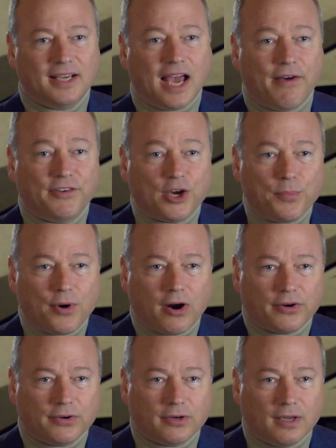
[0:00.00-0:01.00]
Having a
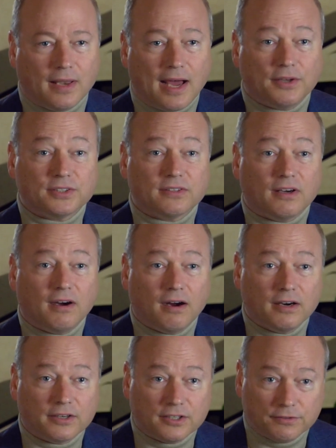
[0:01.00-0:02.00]
partner allows the
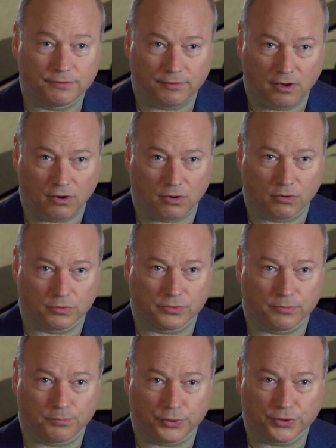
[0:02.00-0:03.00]
heart to flow,
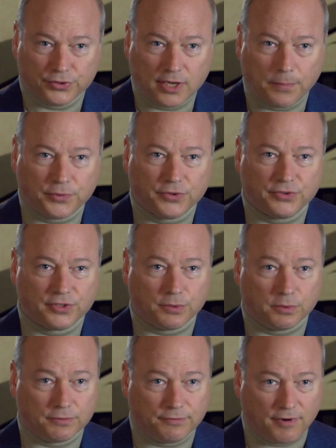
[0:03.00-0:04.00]
perceptions to
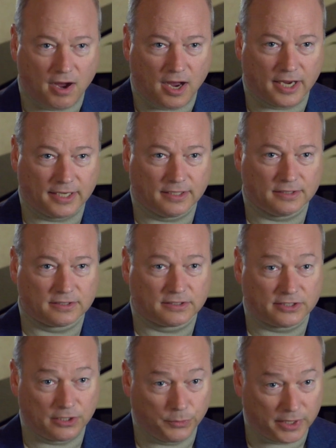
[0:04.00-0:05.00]
refine,
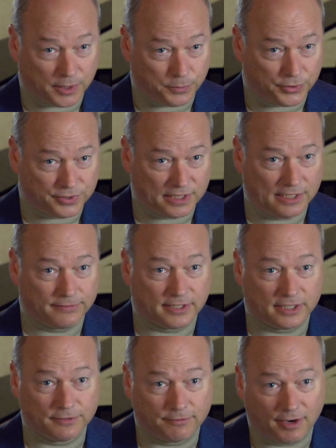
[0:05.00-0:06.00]
till we can perceive the
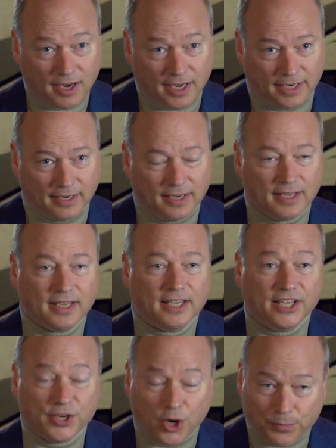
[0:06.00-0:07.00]
divine
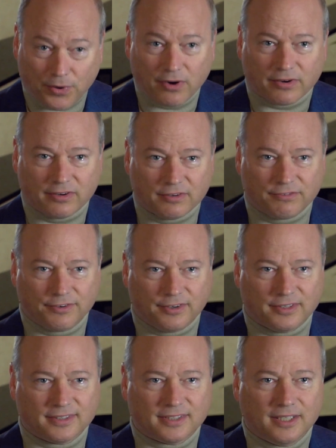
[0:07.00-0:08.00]
in our partner
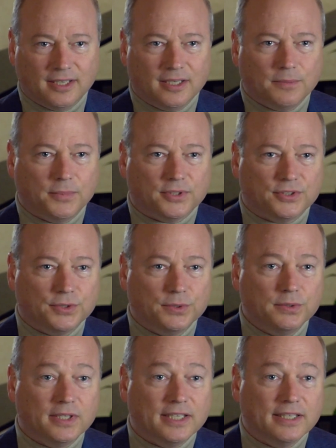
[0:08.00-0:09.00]
first, but
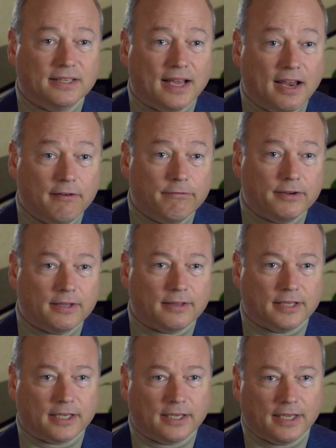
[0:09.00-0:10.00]
soon in
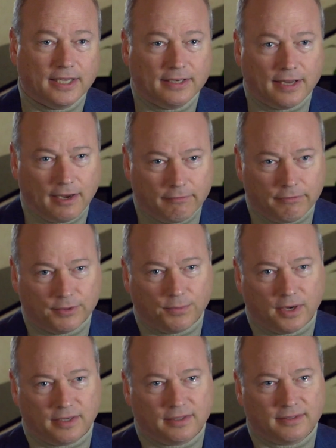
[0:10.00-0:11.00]
everything and everyone.